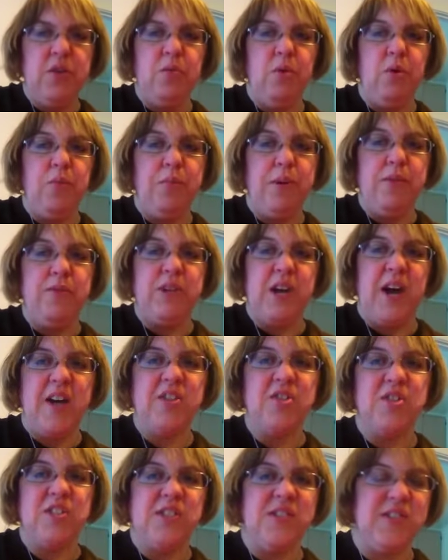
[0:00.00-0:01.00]
you won't be able to
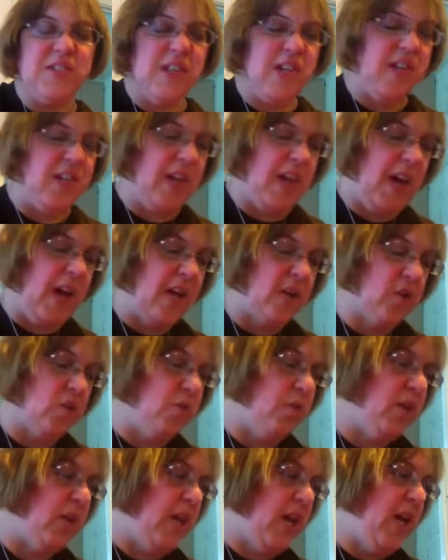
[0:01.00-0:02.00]
actually see the
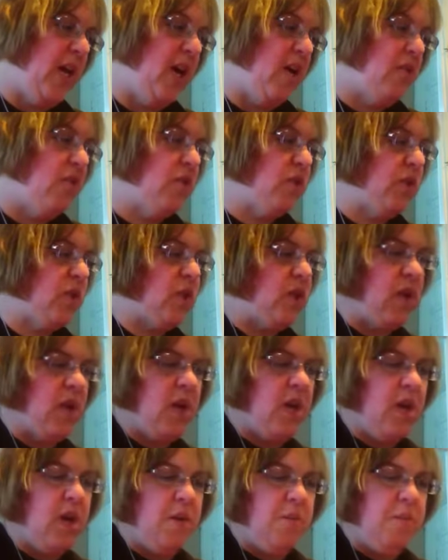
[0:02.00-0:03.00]
actual layout.
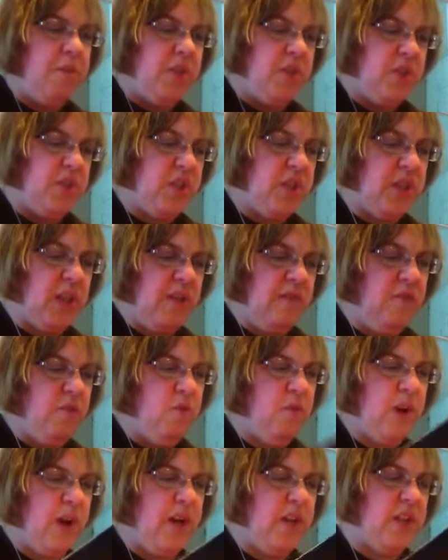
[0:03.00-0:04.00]
But just to give
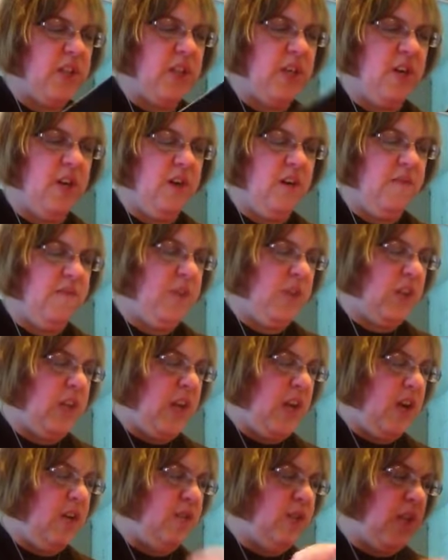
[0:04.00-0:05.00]
you an idea of the
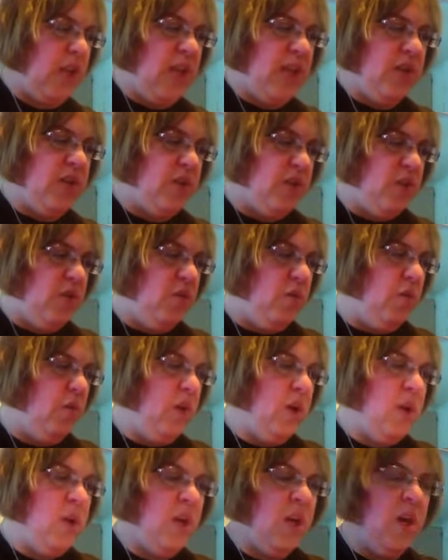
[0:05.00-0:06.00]
layout that I do,